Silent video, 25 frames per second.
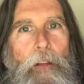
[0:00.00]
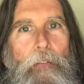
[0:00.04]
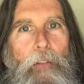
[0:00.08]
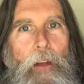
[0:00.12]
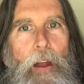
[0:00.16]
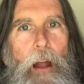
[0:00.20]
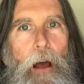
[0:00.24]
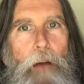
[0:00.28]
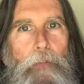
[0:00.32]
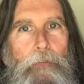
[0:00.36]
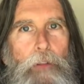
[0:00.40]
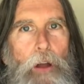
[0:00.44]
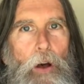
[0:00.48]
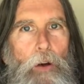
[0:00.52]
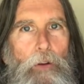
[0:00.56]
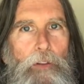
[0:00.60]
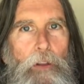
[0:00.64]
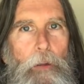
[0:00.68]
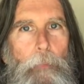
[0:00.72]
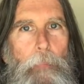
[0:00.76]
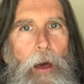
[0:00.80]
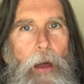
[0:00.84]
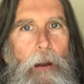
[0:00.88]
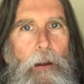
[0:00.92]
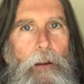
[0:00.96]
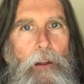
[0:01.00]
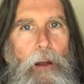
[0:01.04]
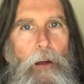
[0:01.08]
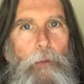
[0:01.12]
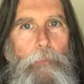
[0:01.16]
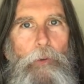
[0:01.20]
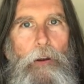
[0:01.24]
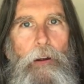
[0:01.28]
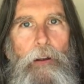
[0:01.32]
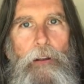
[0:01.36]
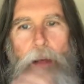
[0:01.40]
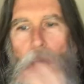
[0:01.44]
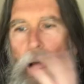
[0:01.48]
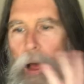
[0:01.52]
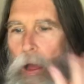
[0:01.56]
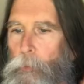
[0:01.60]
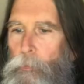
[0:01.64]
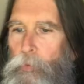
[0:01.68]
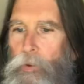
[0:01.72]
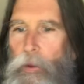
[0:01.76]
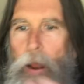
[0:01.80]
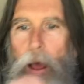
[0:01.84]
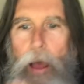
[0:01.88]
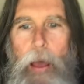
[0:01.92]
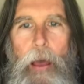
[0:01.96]
that I've talked about a number of
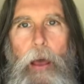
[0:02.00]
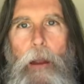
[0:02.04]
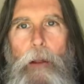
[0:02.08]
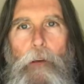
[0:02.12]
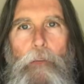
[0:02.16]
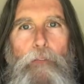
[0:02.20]
times and I had